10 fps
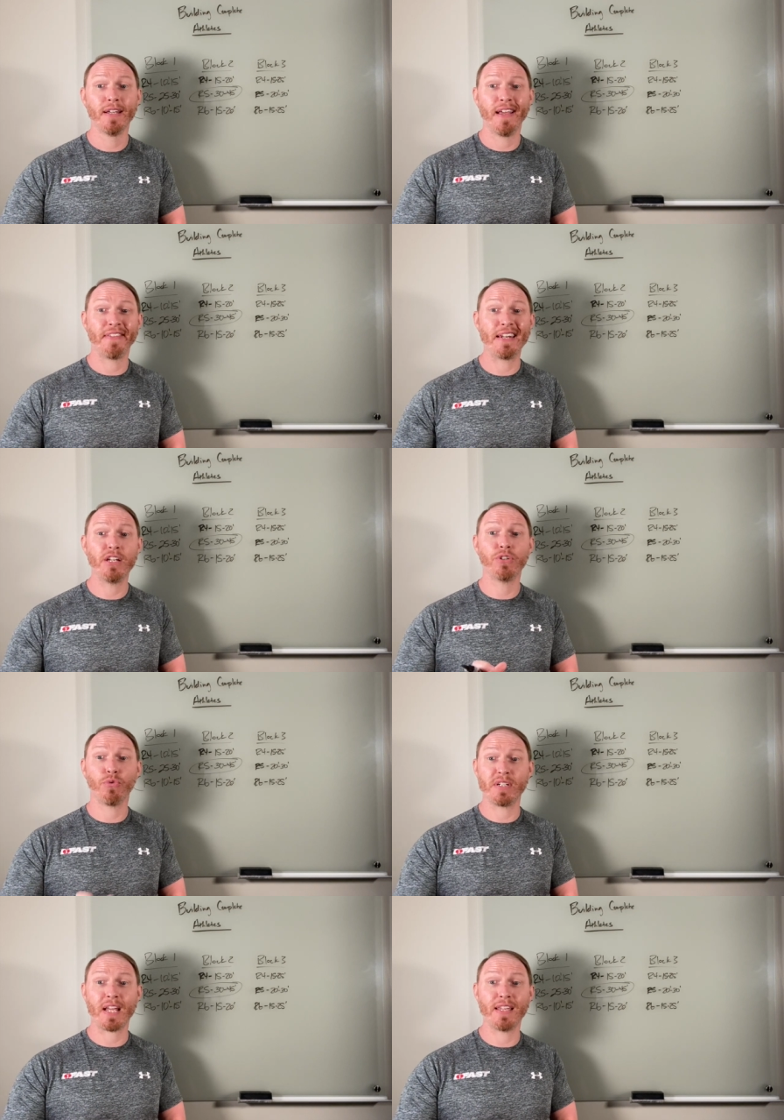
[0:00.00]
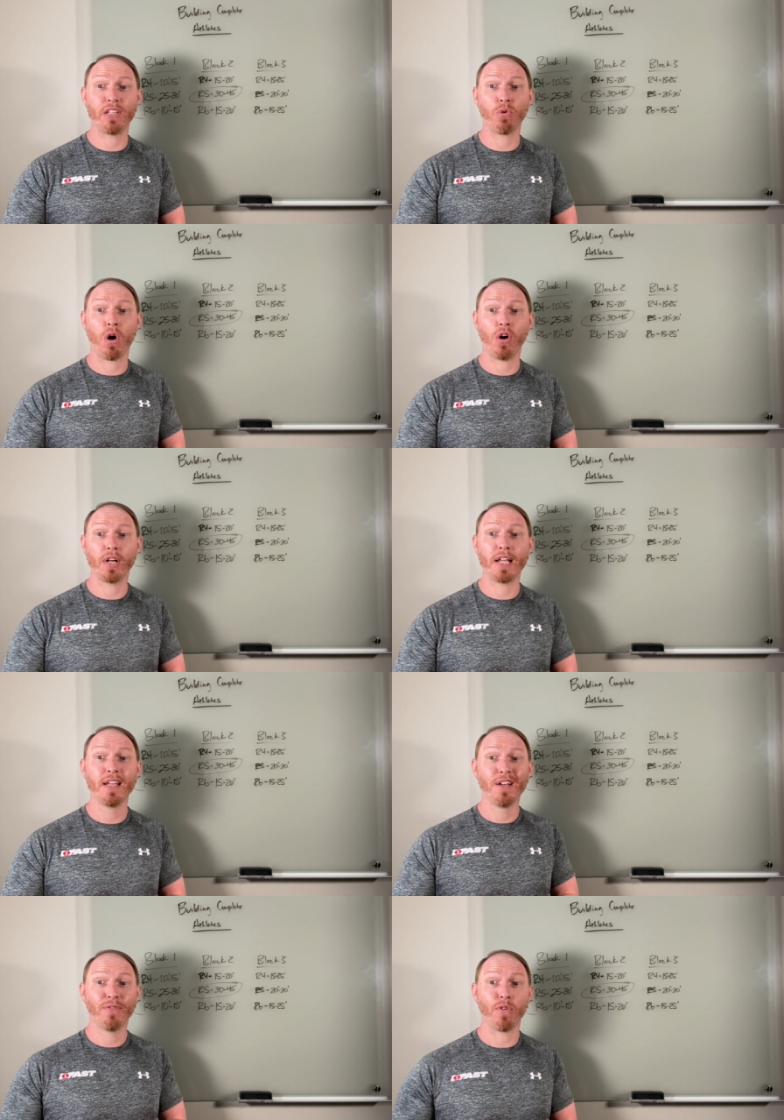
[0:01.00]
and they need to retain the quality,
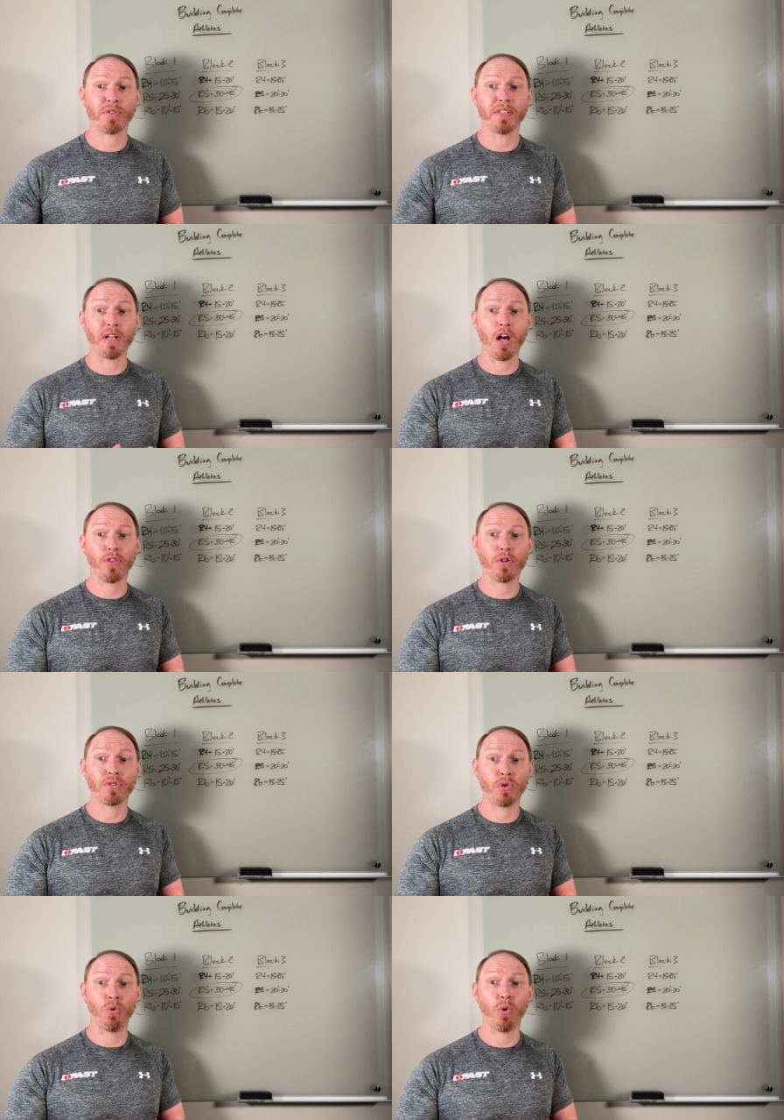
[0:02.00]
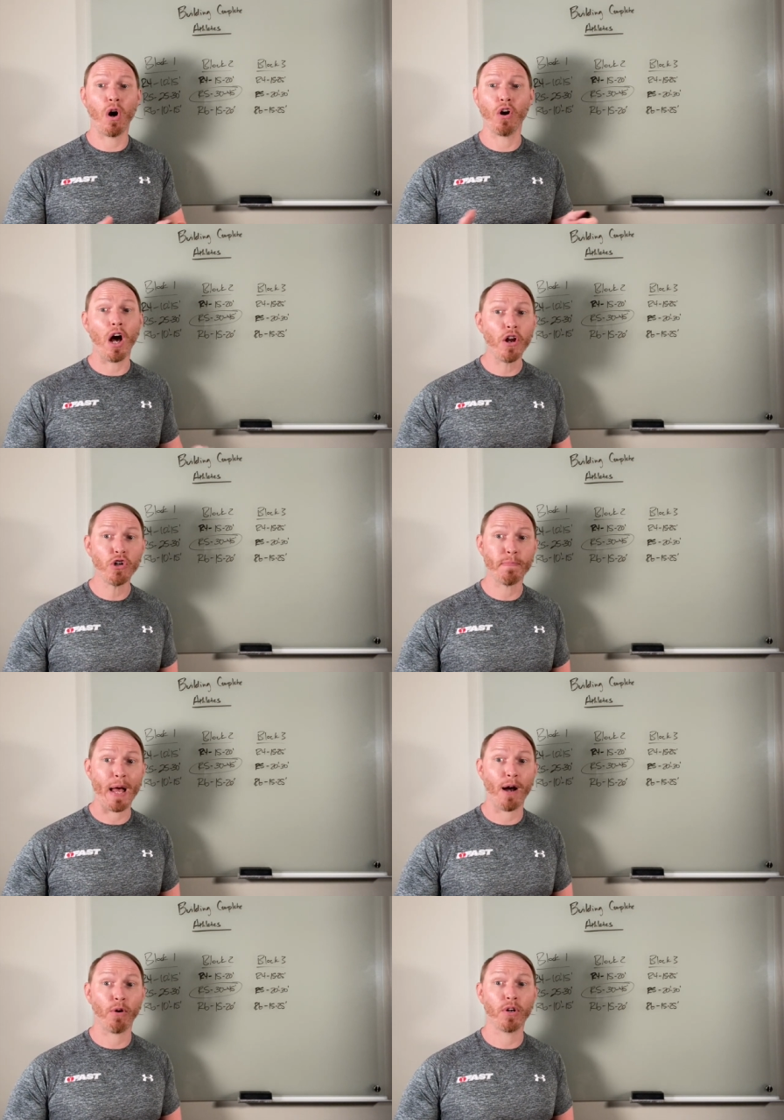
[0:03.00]
versus others who are
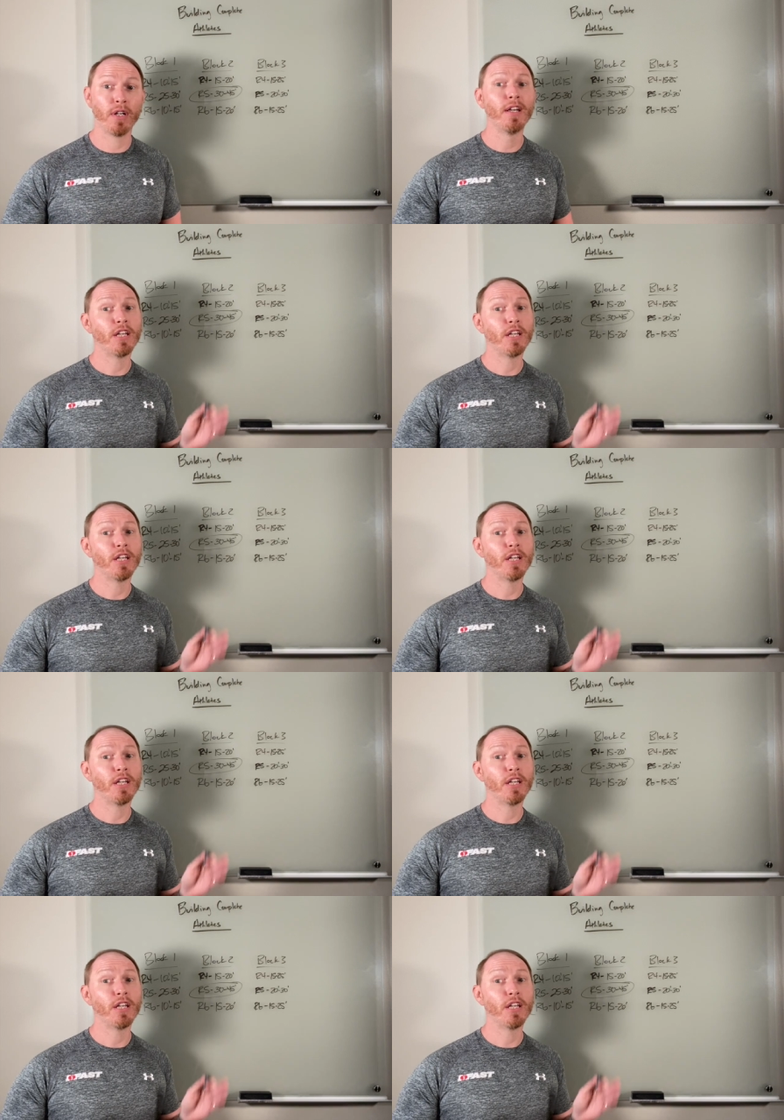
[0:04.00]
underpowered,